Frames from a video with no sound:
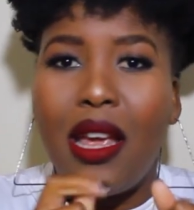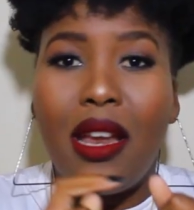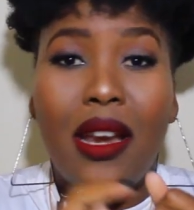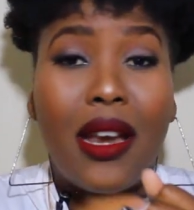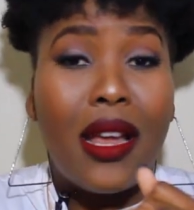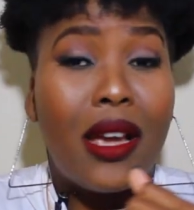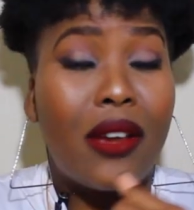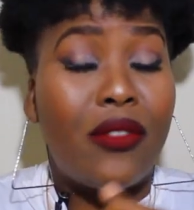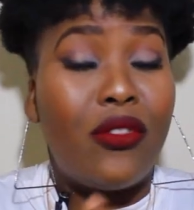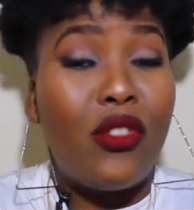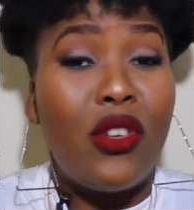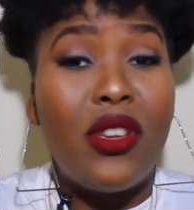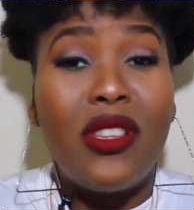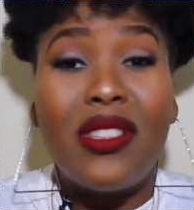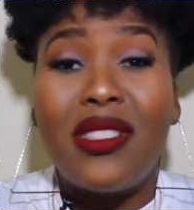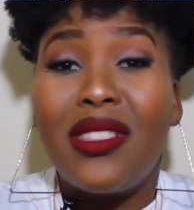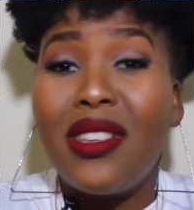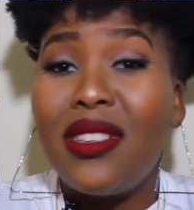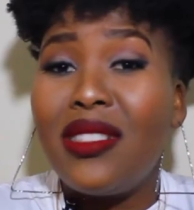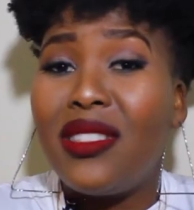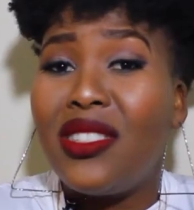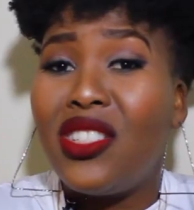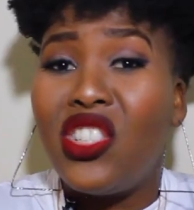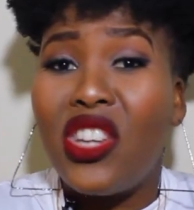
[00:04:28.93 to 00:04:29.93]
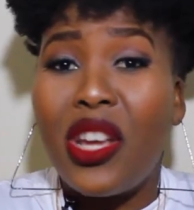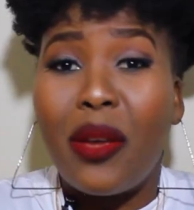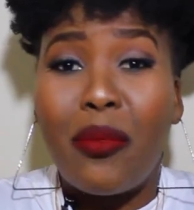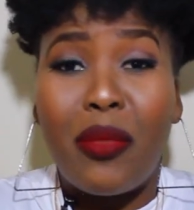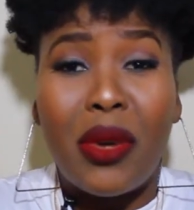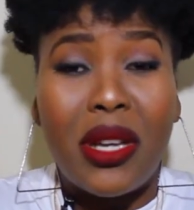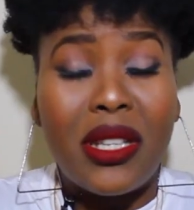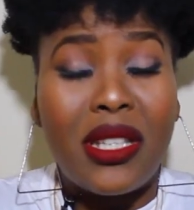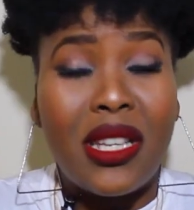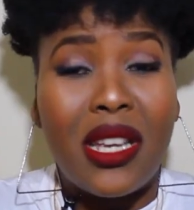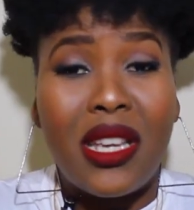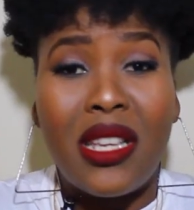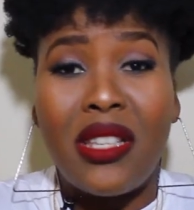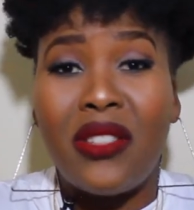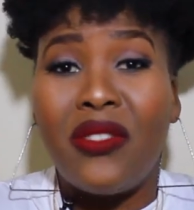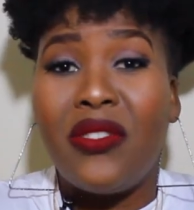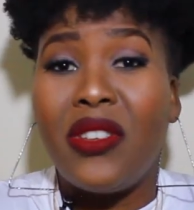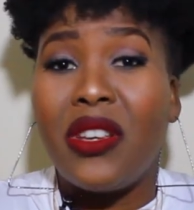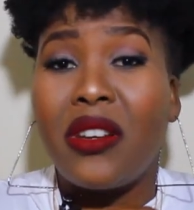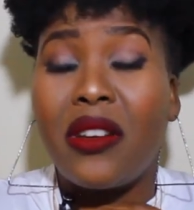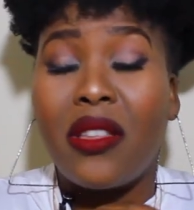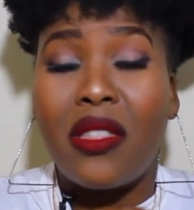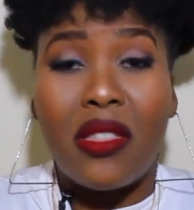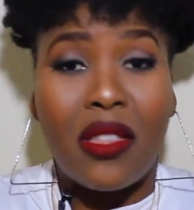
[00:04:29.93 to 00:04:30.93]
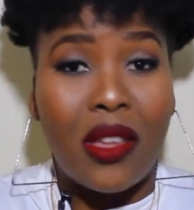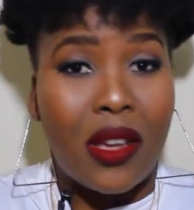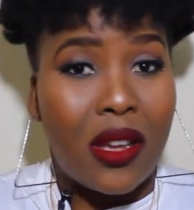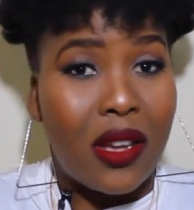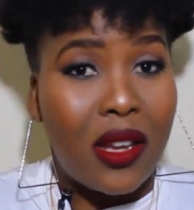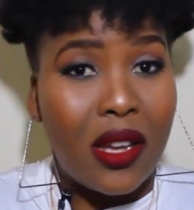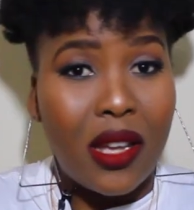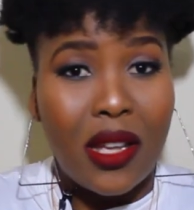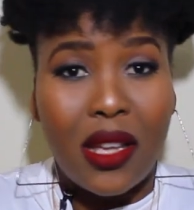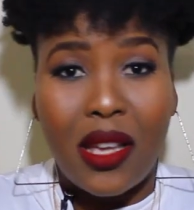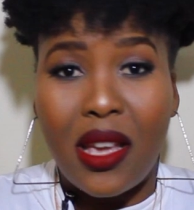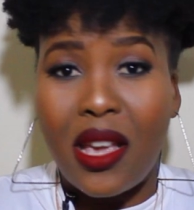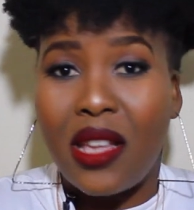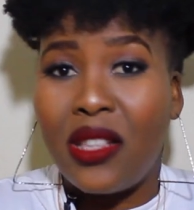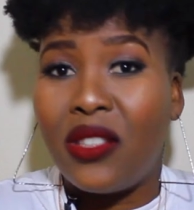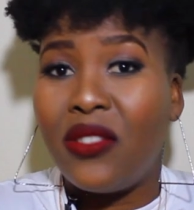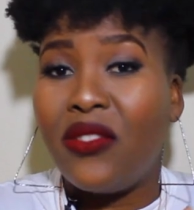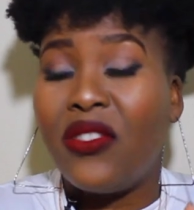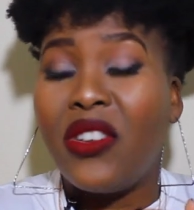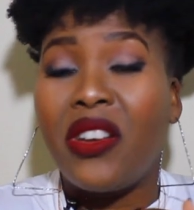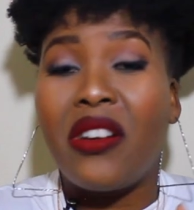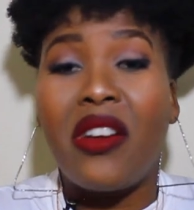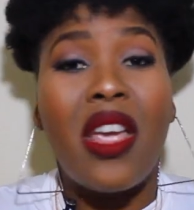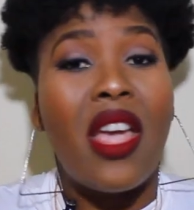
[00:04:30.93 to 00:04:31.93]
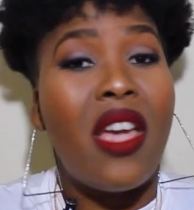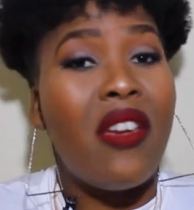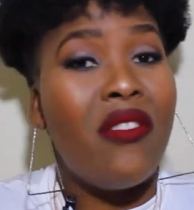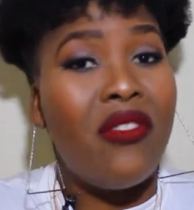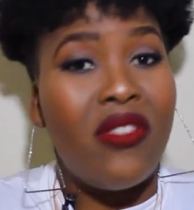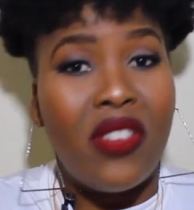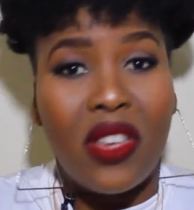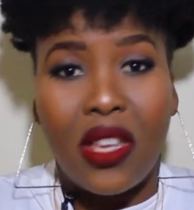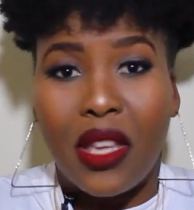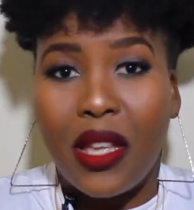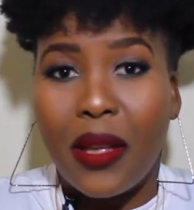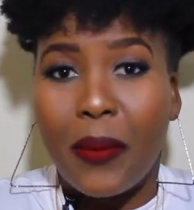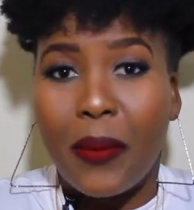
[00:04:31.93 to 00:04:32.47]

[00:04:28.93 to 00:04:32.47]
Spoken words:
Like for instance, shea butter is very thick, it's very heavy.